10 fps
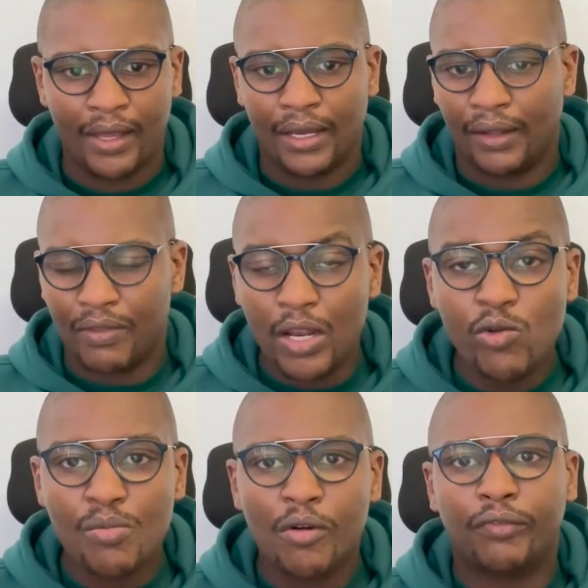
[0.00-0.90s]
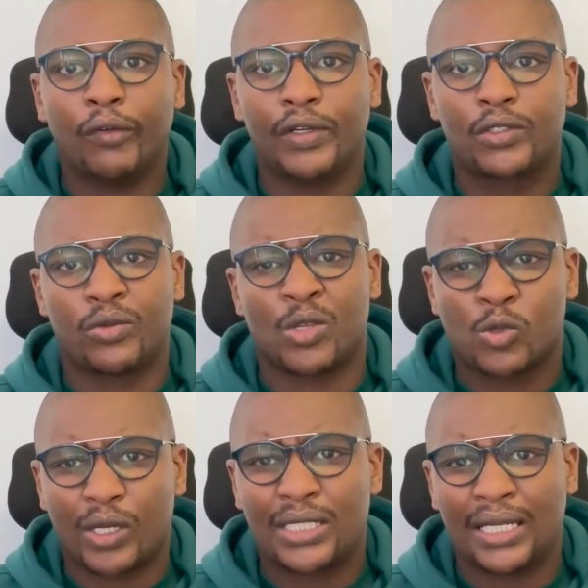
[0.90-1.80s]
Then we move over to the
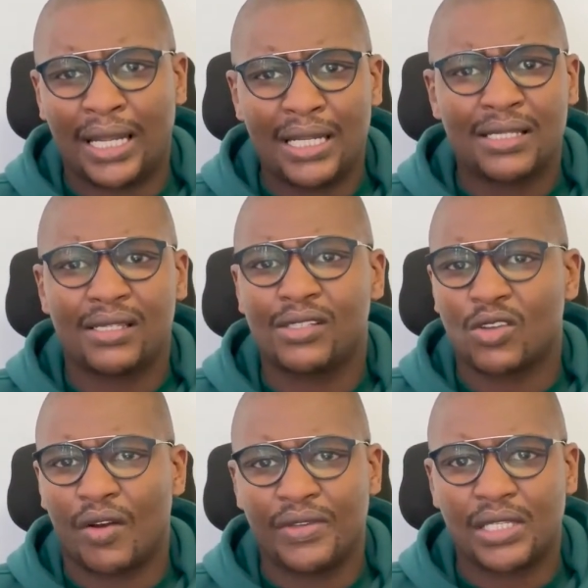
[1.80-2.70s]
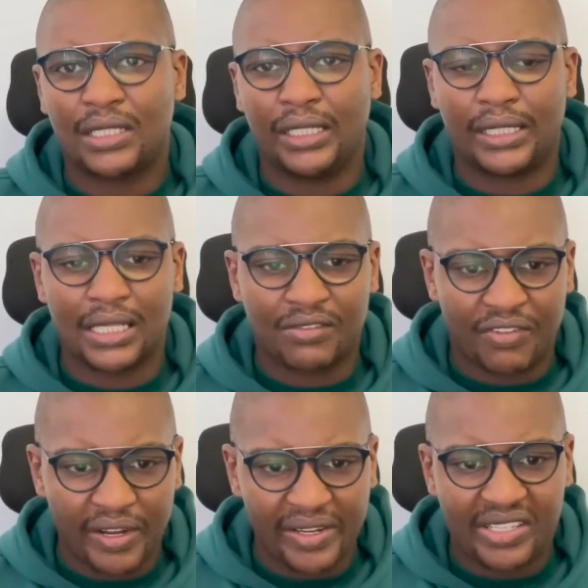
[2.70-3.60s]
SWOT analysis. Obviously, that's
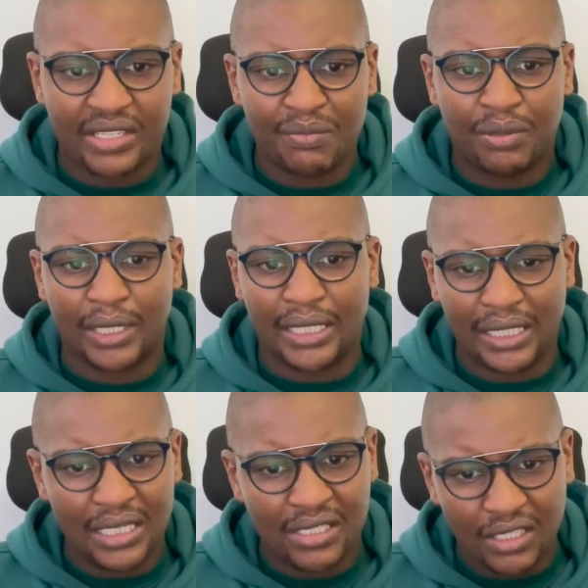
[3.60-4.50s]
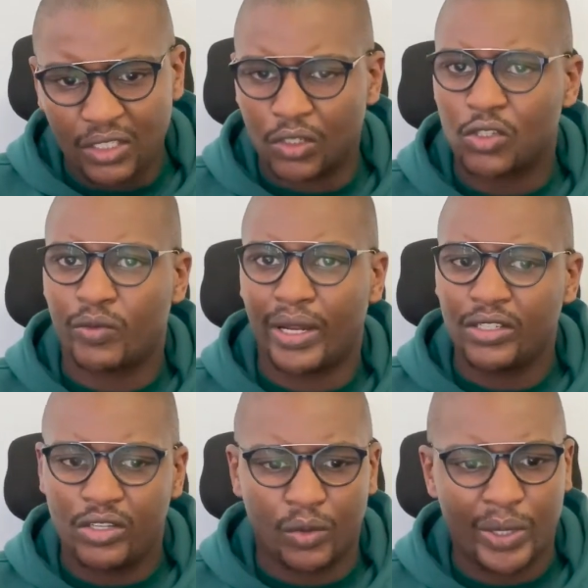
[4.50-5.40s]
very simple and easy. Your
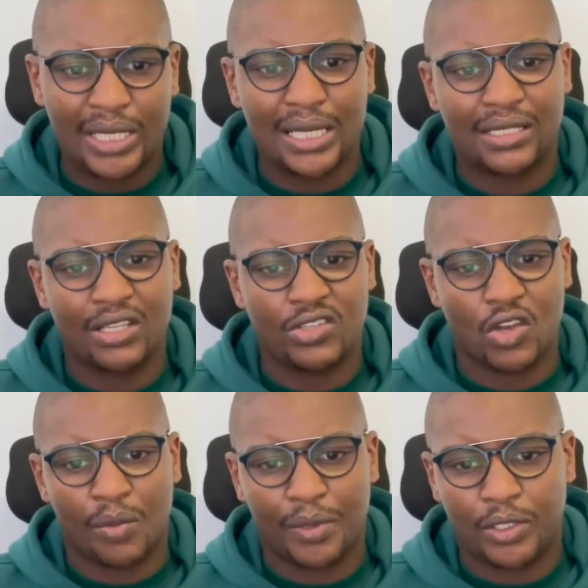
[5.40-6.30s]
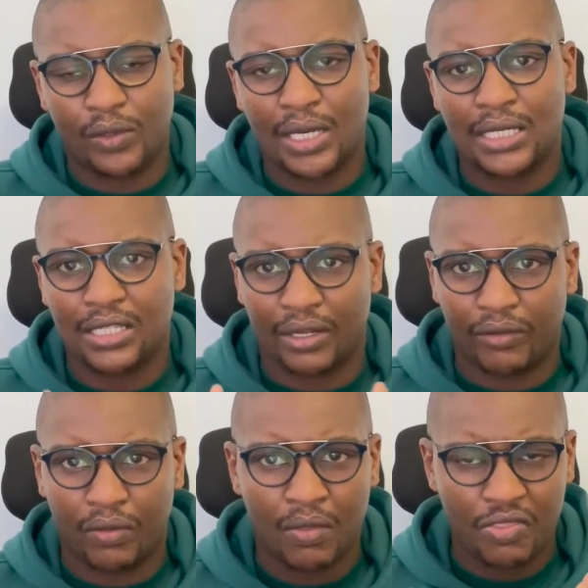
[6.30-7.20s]
strengths, your weaknesses, your opportunities and
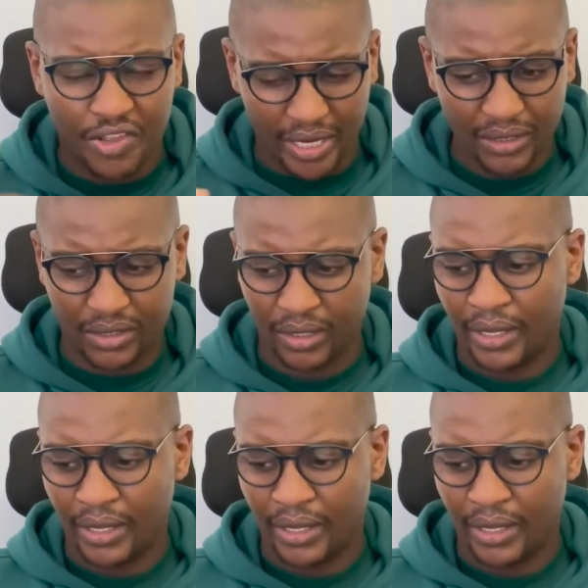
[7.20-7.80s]
threats.